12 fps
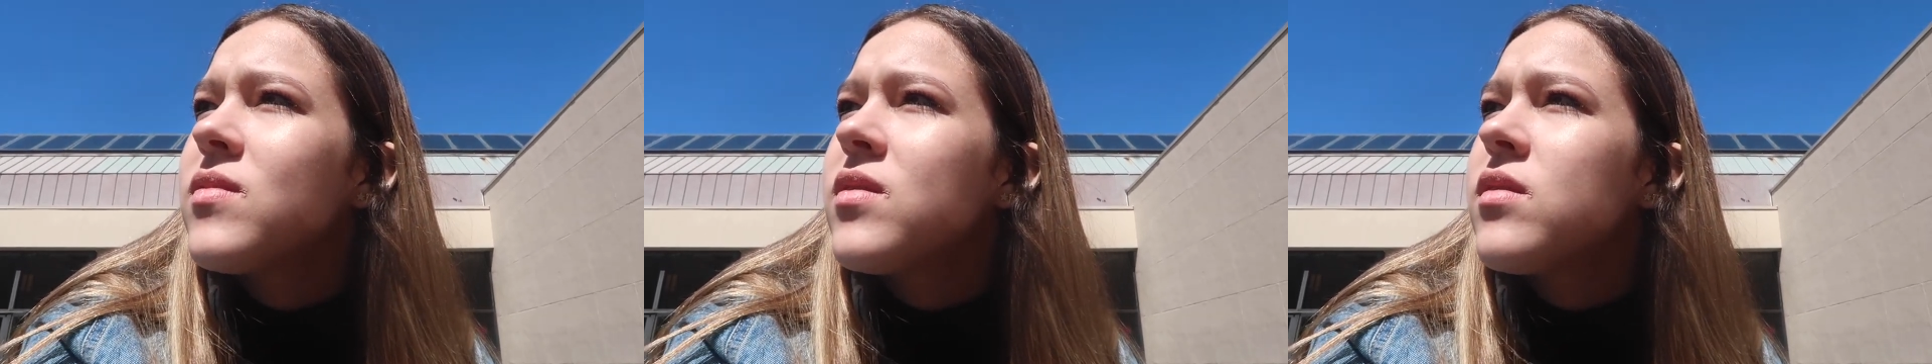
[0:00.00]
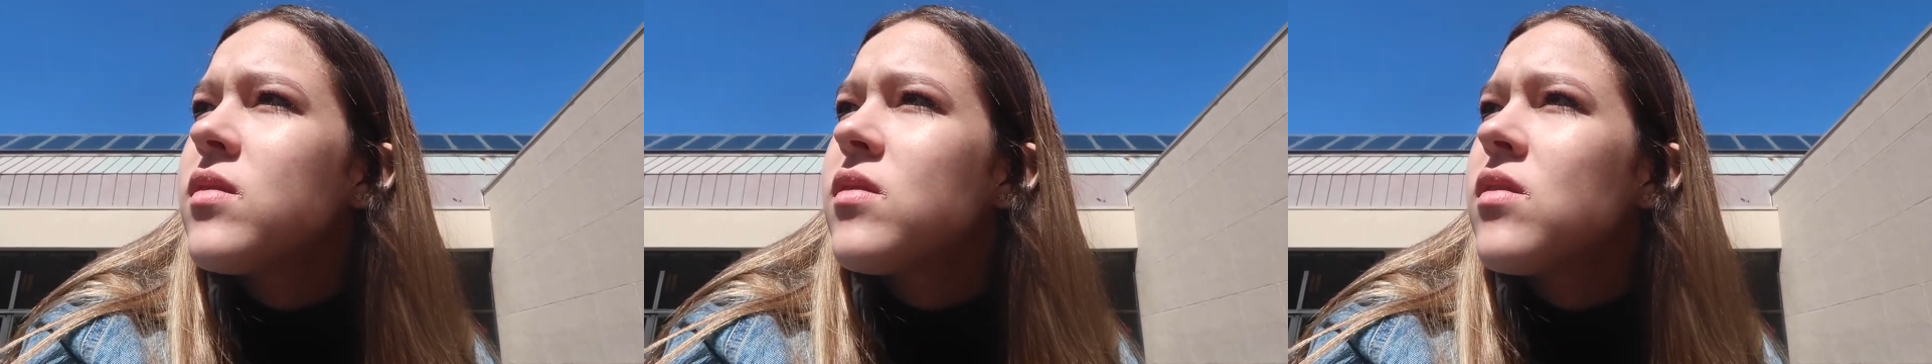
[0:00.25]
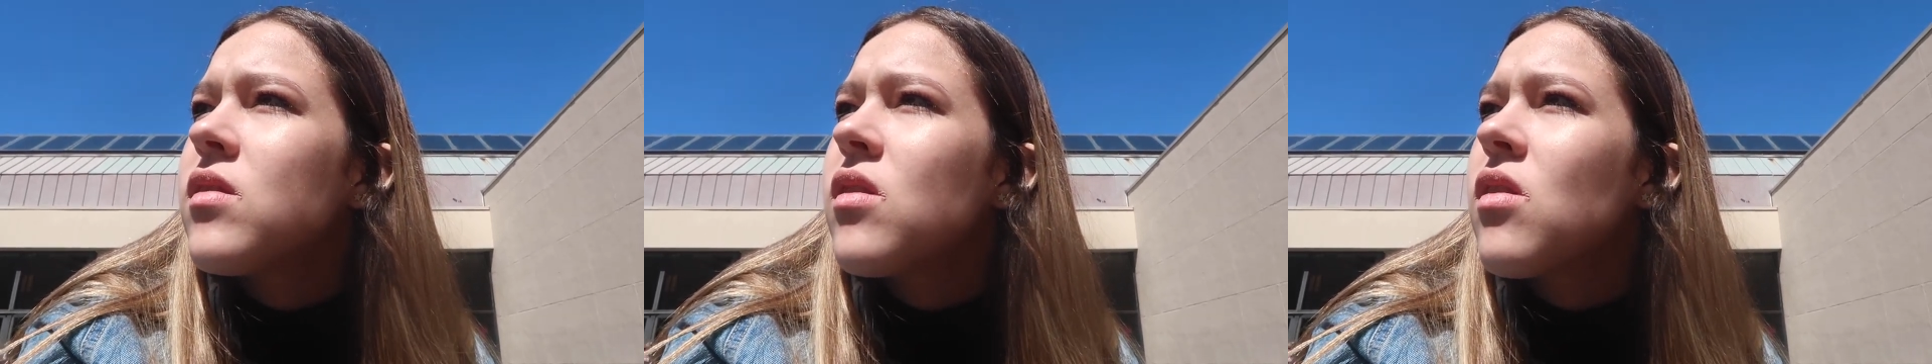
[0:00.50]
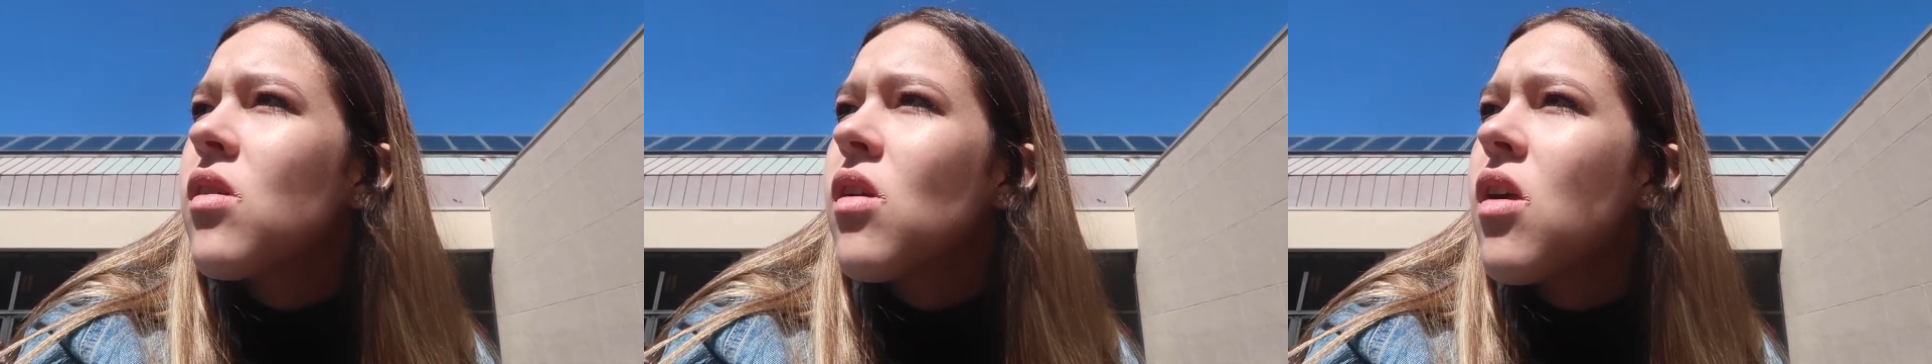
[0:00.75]
made that bitch
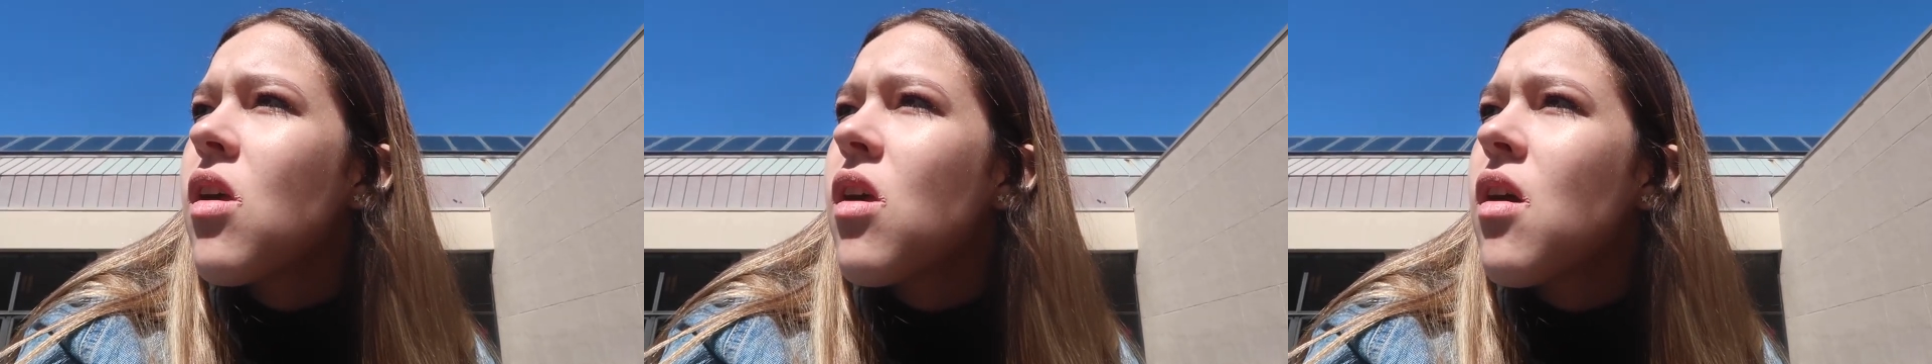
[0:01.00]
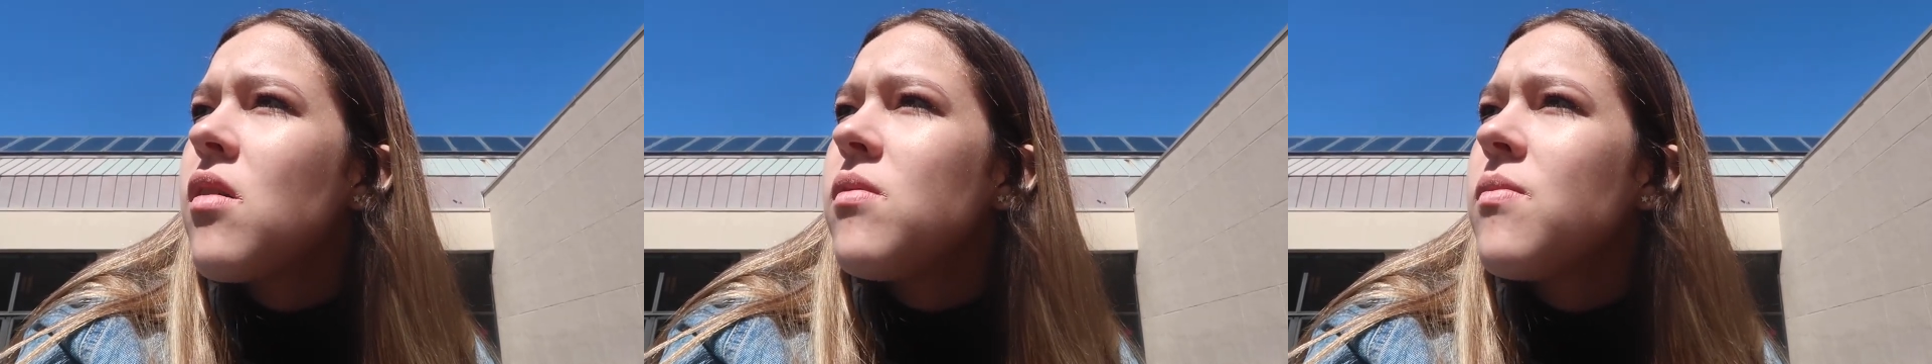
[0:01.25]
famous.